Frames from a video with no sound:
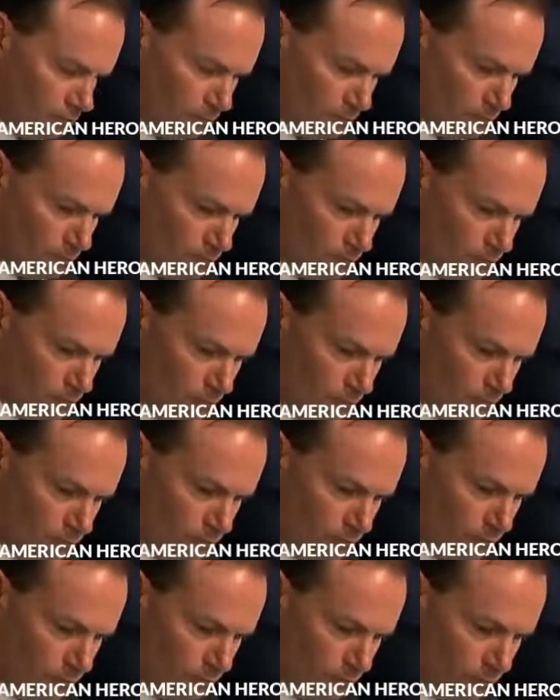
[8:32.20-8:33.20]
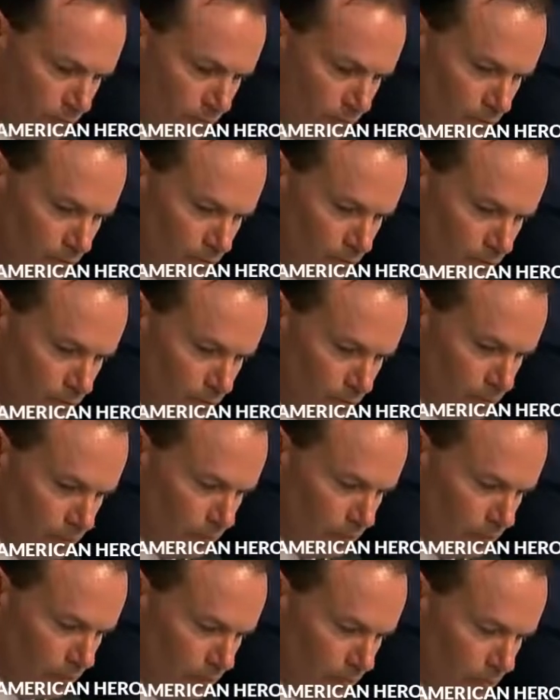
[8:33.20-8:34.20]

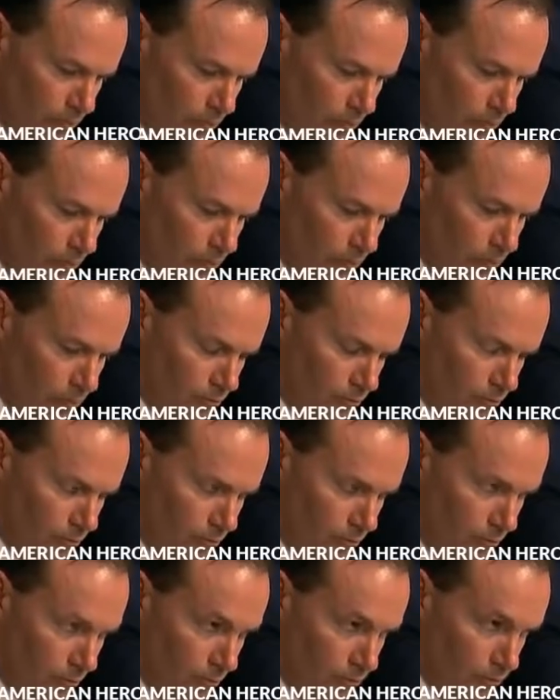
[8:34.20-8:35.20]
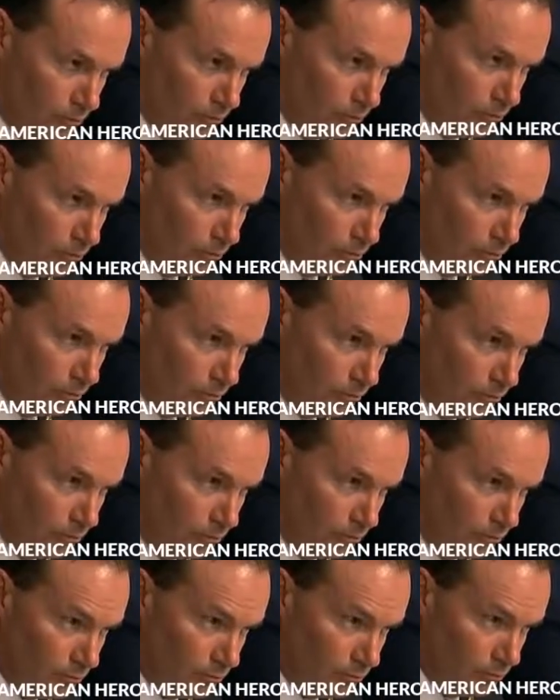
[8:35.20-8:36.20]

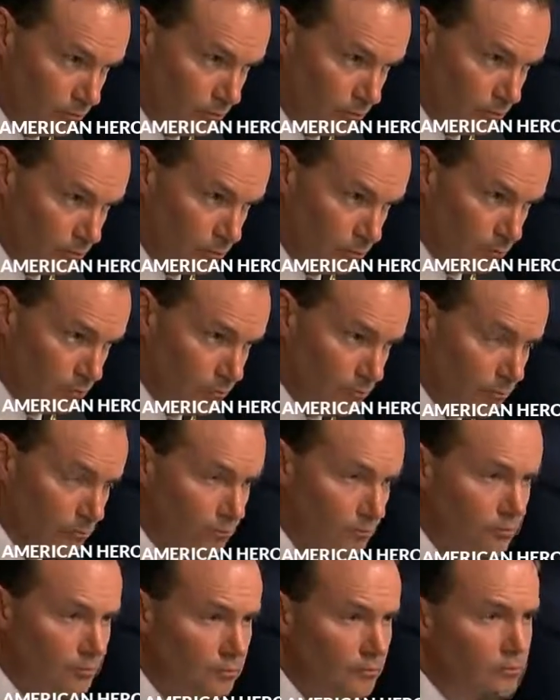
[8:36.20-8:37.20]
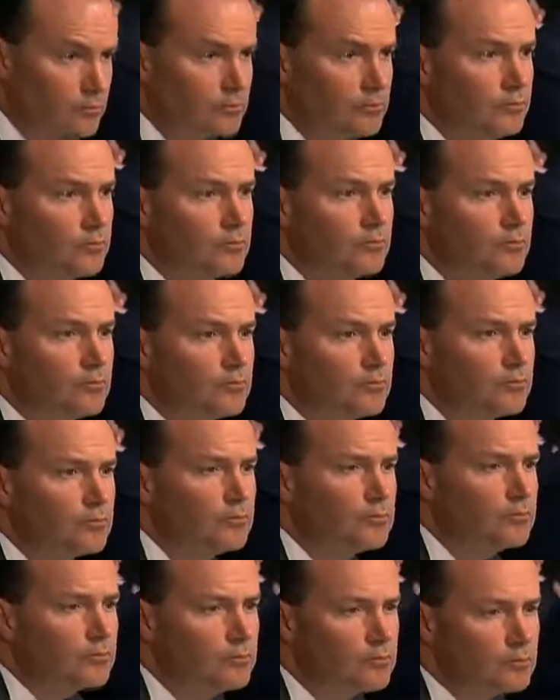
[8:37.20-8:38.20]

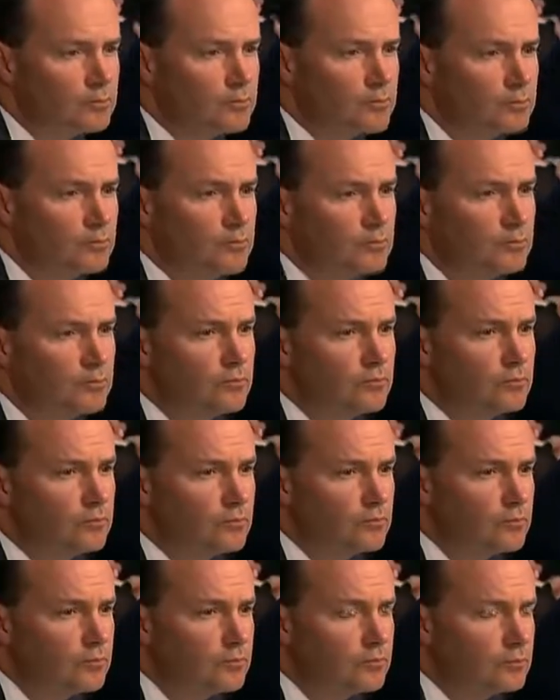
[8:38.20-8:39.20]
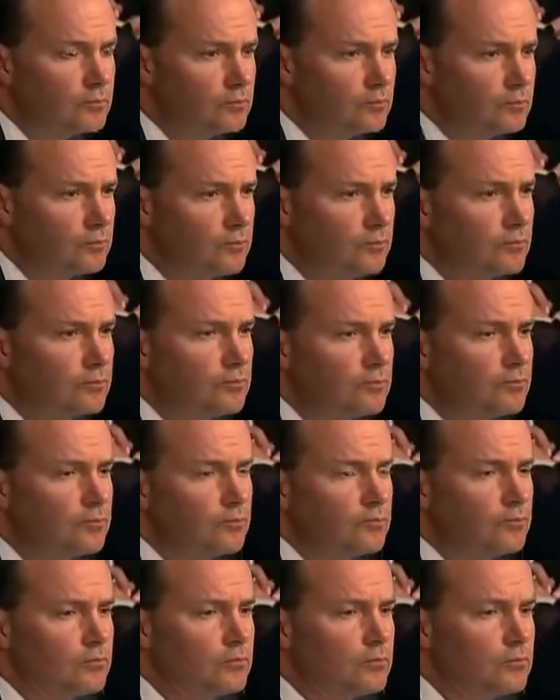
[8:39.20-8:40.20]
The person shown says nothing.